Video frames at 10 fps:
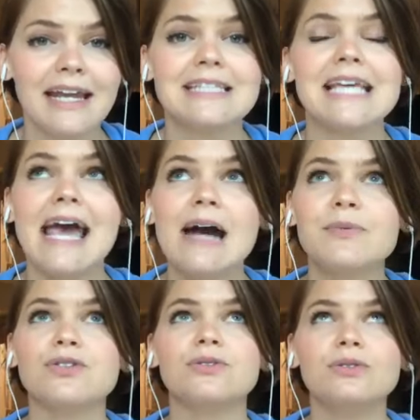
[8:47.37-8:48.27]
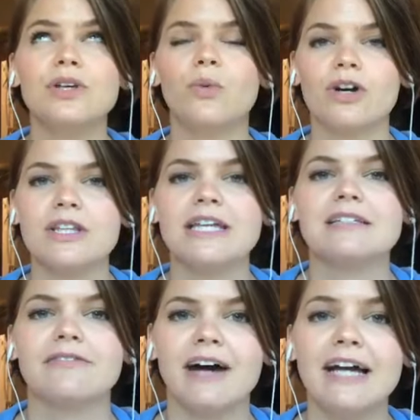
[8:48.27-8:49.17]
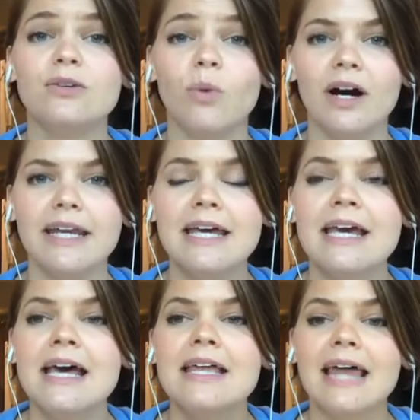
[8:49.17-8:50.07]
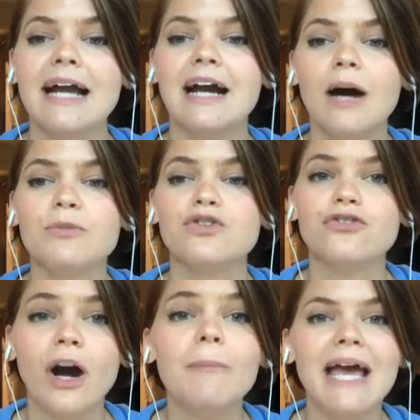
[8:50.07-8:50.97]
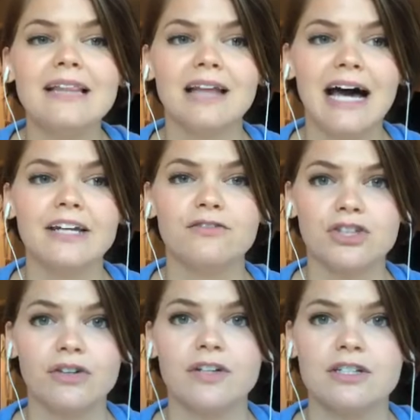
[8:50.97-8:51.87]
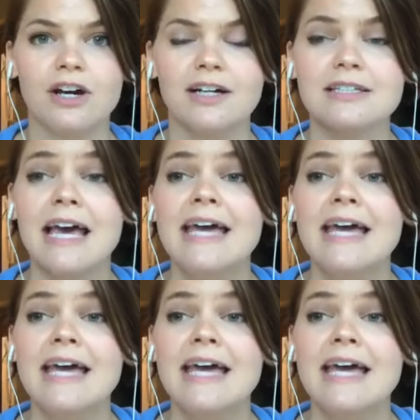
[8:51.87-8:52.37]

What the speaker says: It is absolutely worth it to find one that comes from a line of service dogs.